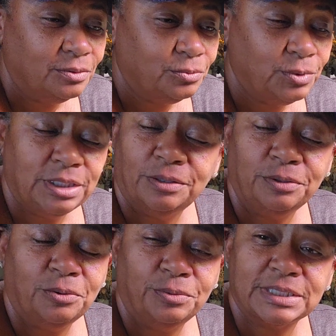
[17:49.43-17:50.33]
We don't
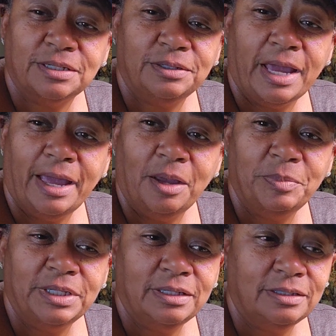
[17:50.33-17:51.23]
know what's going to
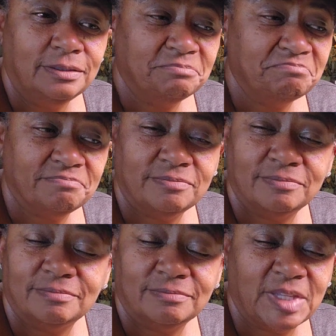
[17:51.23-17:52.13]
happen
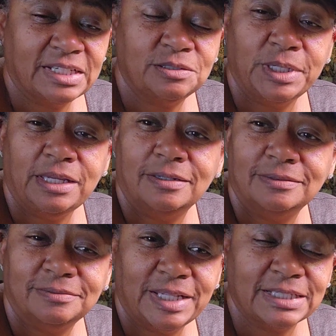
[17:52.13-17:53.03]
next week,
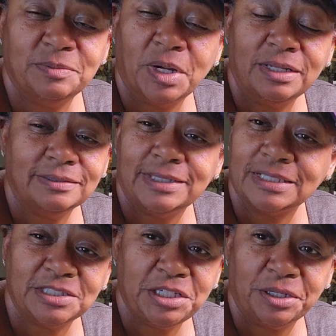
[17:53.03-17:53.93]
next month,
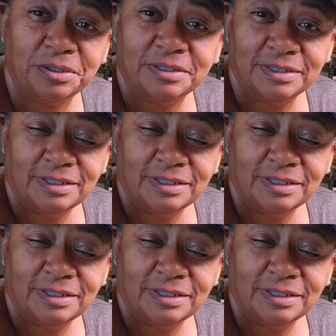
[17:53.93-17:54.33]
next year.